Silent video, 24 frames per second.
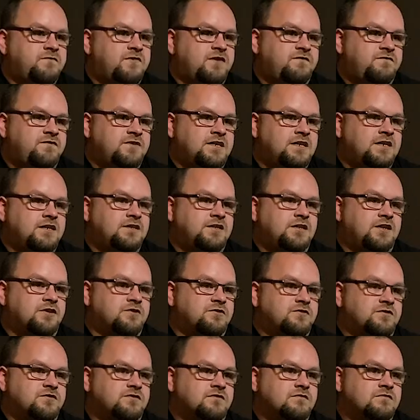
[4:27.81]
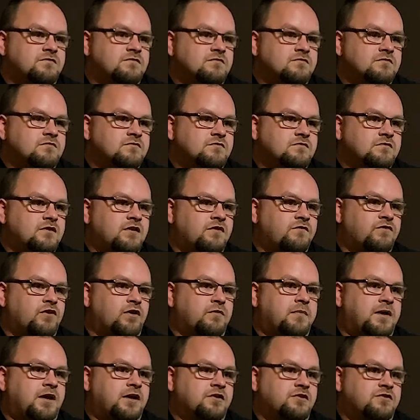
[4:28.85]
15 years of our
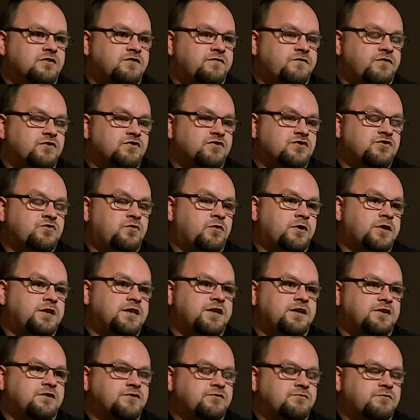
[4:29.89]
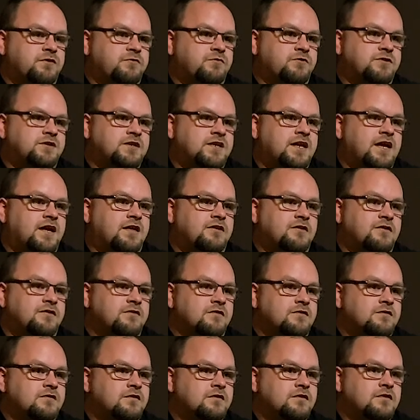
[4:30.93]
marriage, first 20 years we were together,
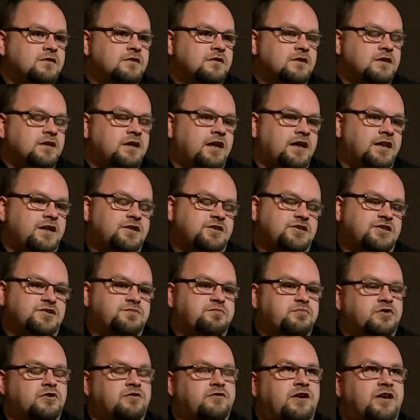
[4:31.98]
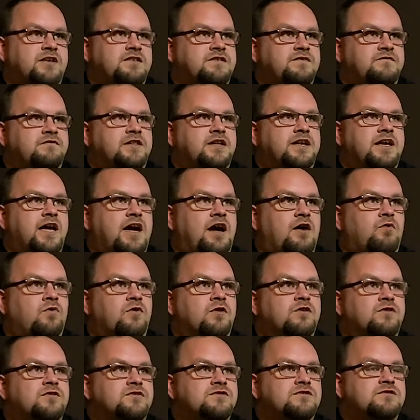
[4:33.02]
and it just progressively got
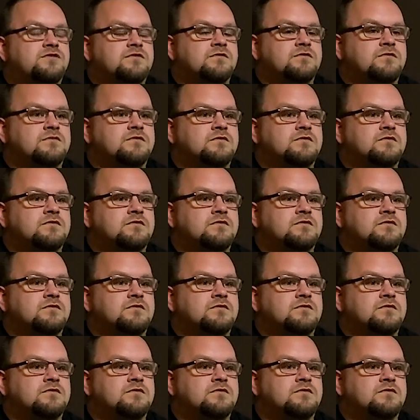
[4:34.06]
worse.